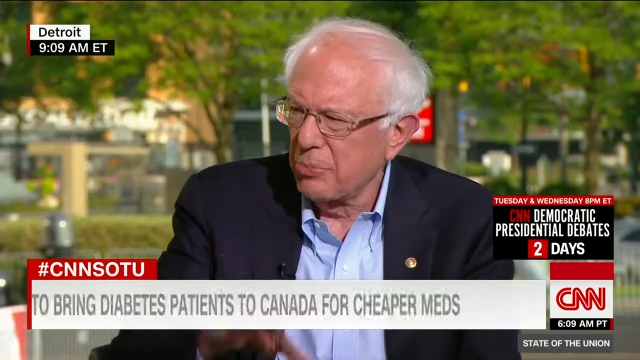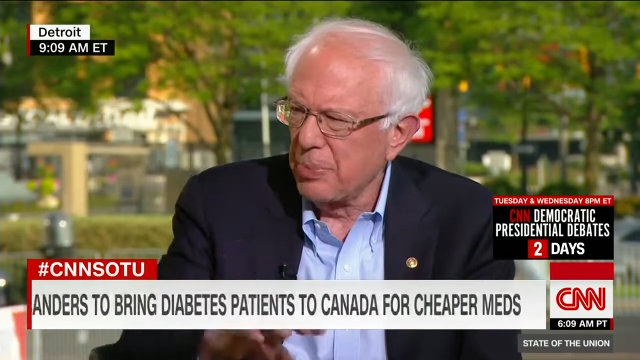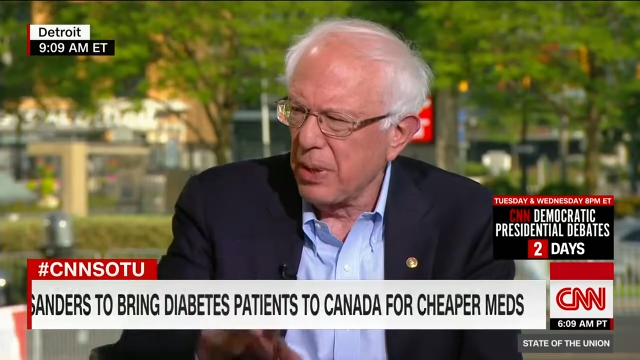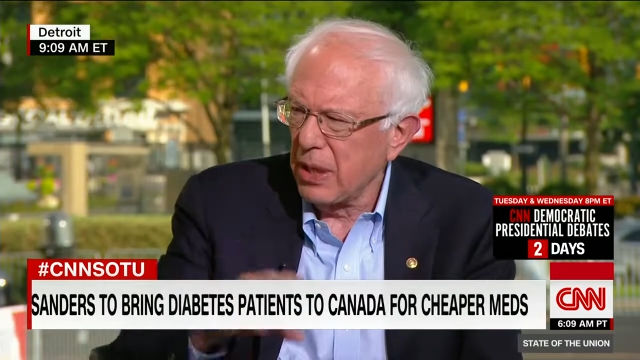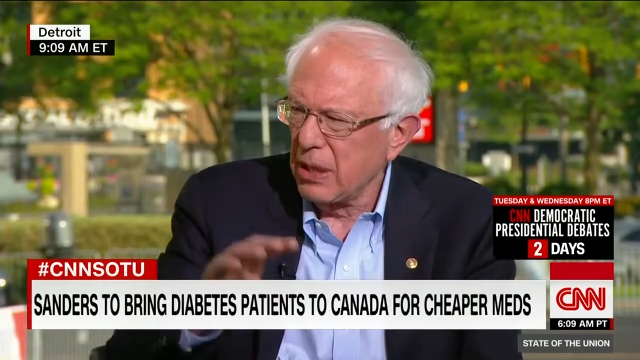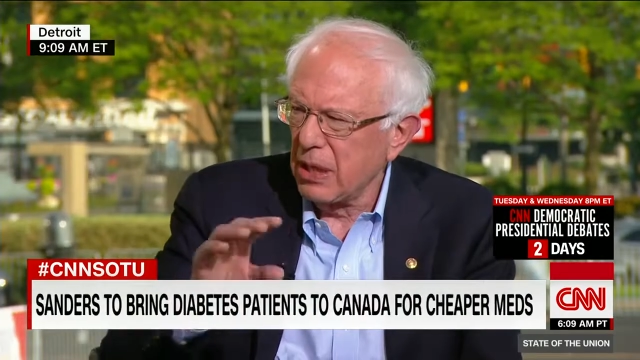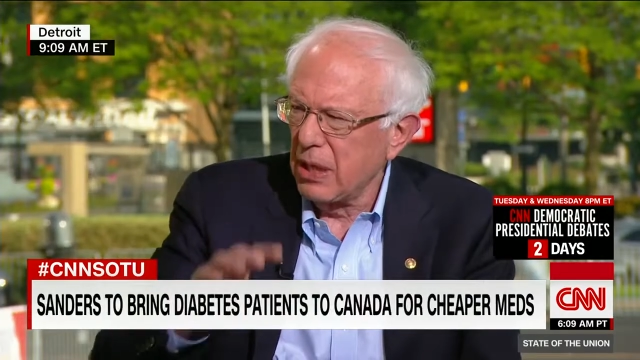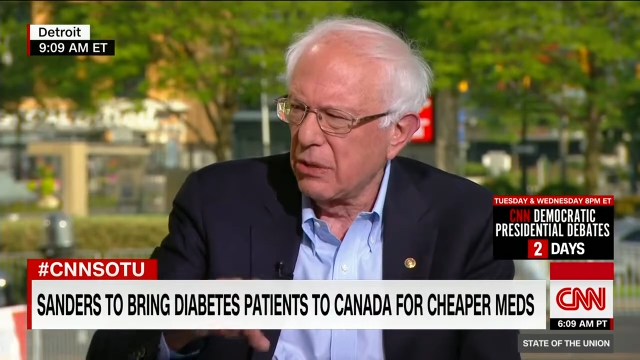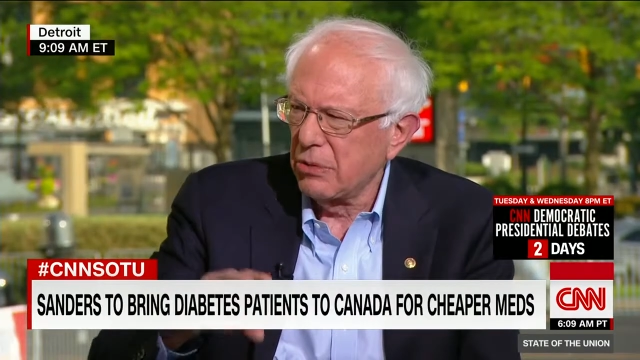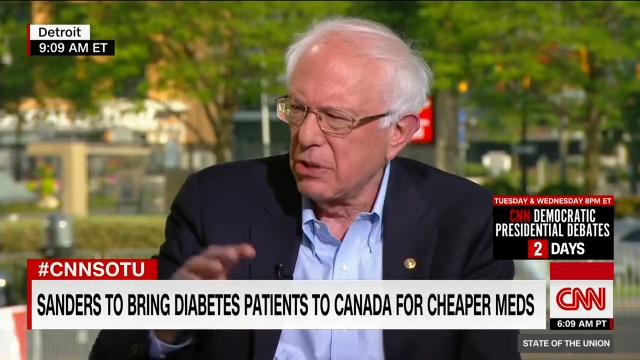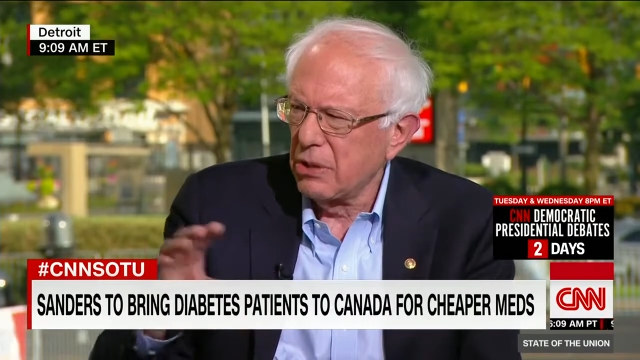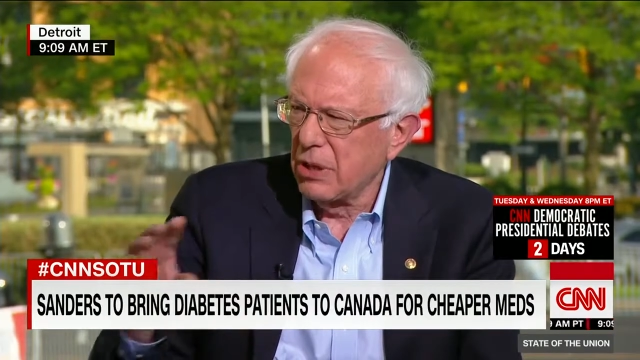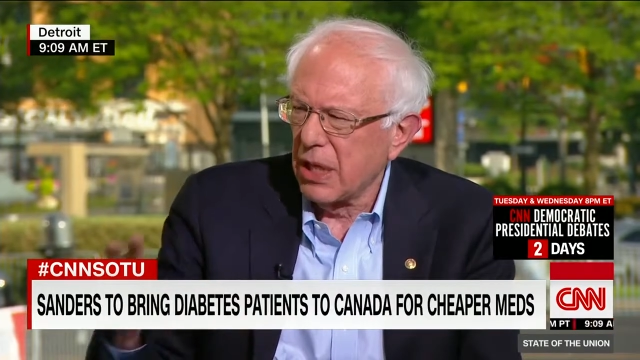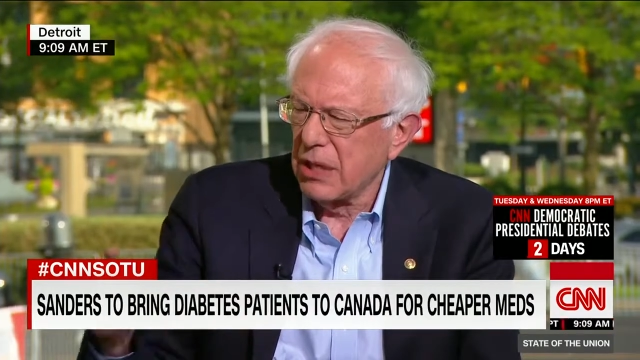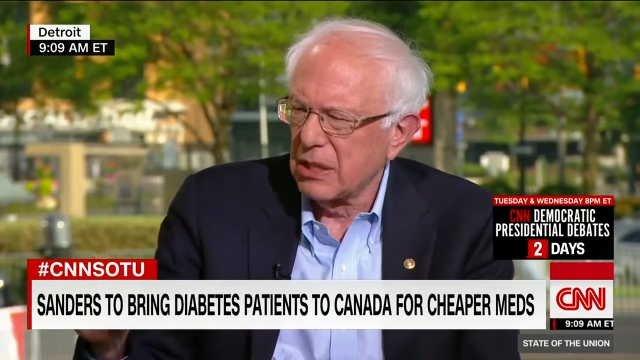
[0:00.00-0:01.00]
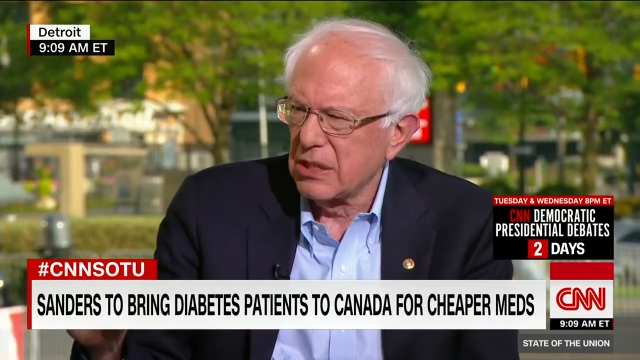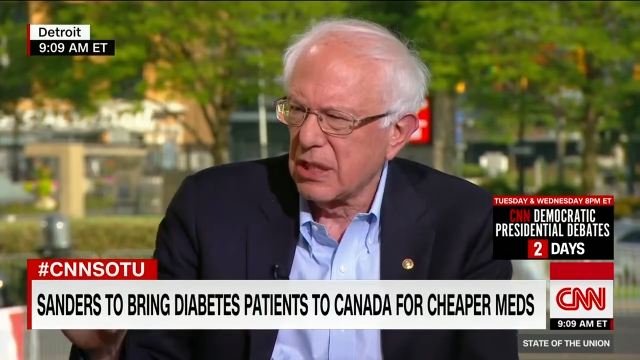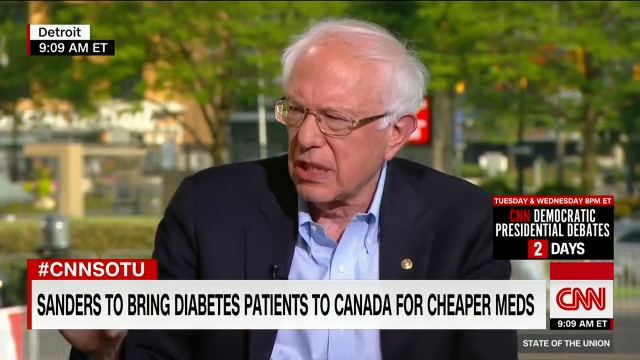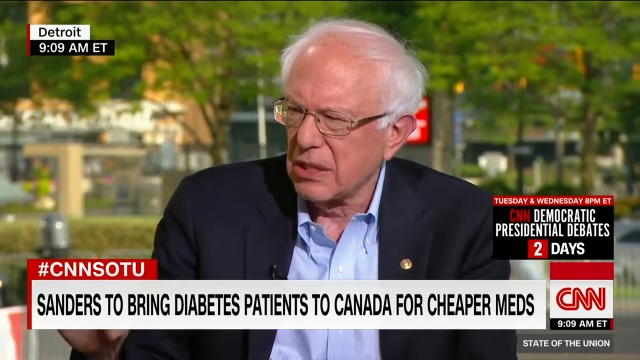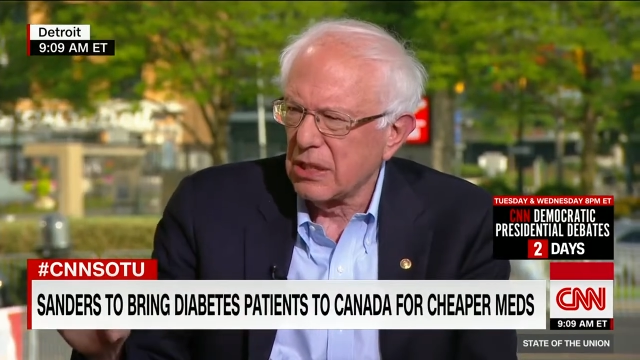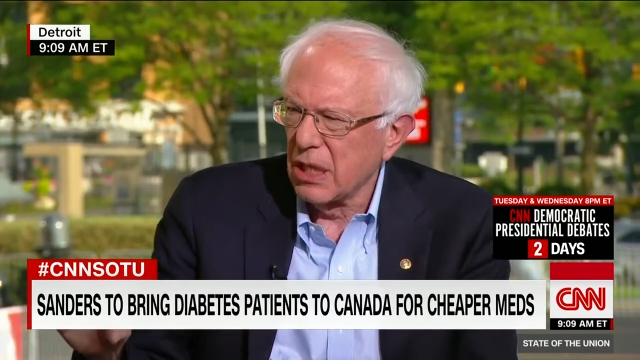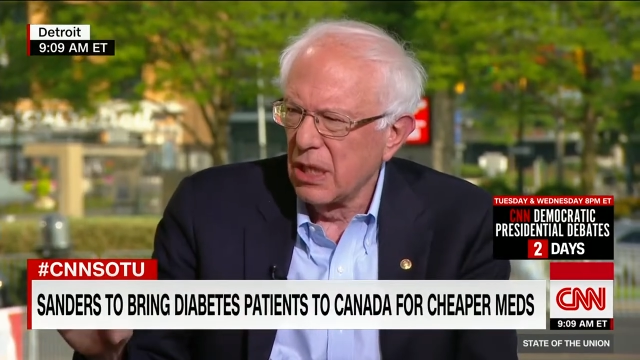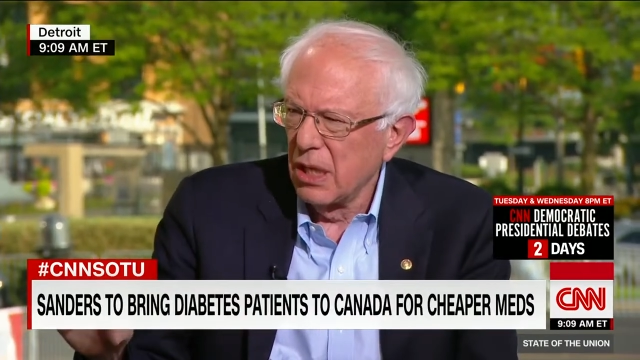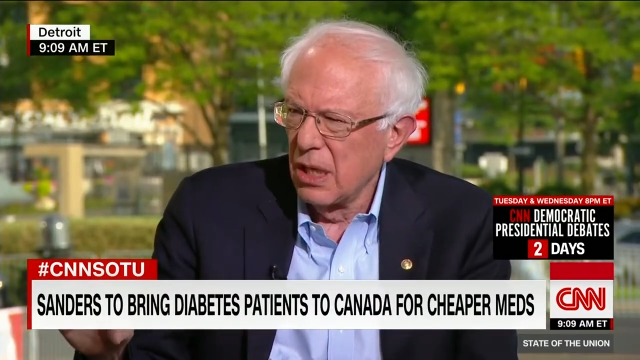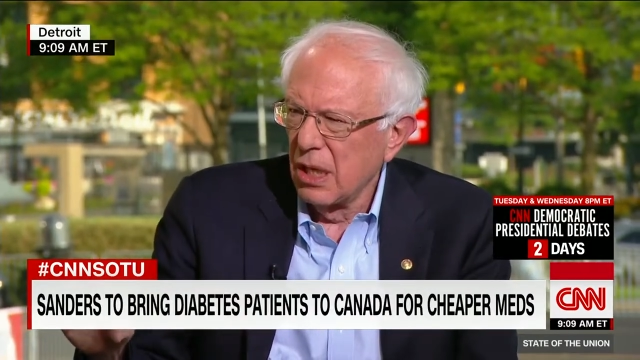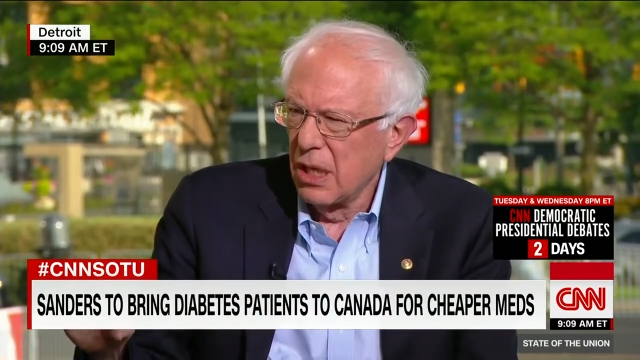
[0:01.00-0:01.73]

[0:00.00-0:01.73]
that we're paying here in the United States.